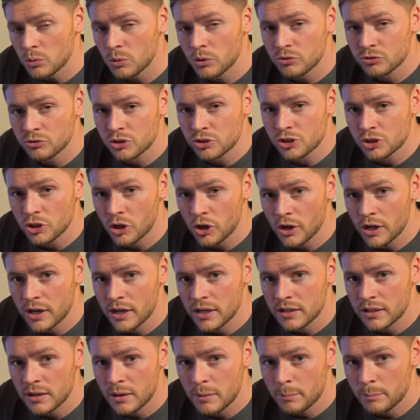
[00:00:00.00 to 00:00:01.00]
want to
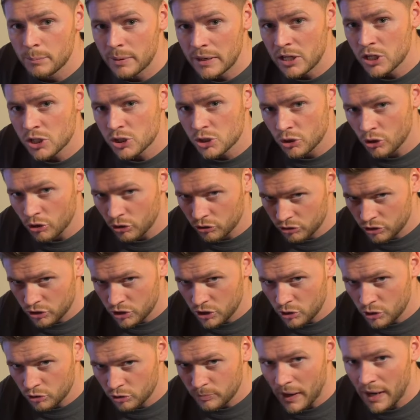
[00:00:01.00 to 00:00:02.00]
join, be sure to
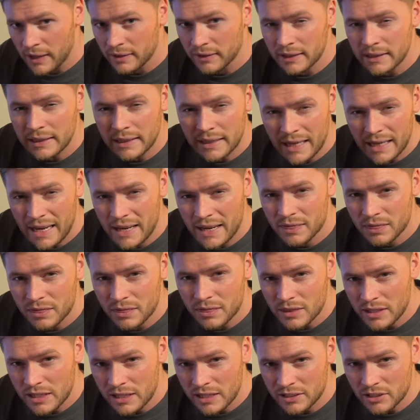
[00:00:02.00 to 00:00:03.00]
use my link
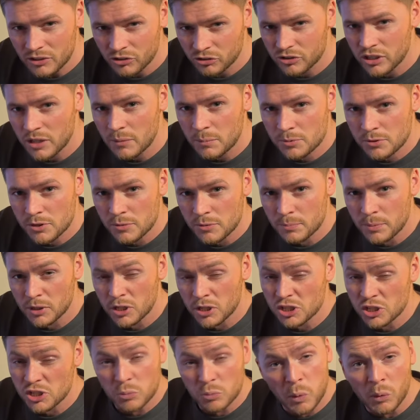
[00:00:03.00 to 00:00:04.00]
in the description
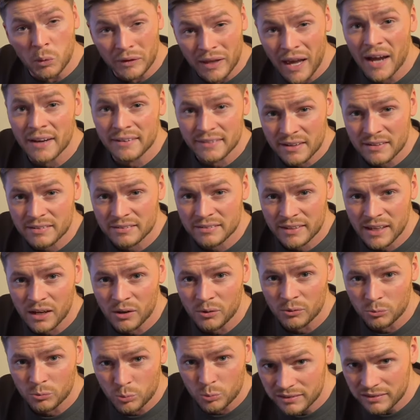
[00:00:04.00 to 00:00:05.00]
because you will get a
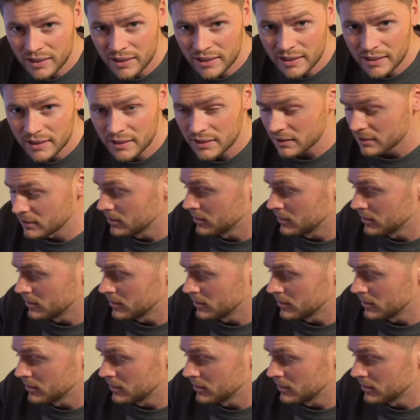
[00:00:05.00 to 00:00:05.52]
discount with link.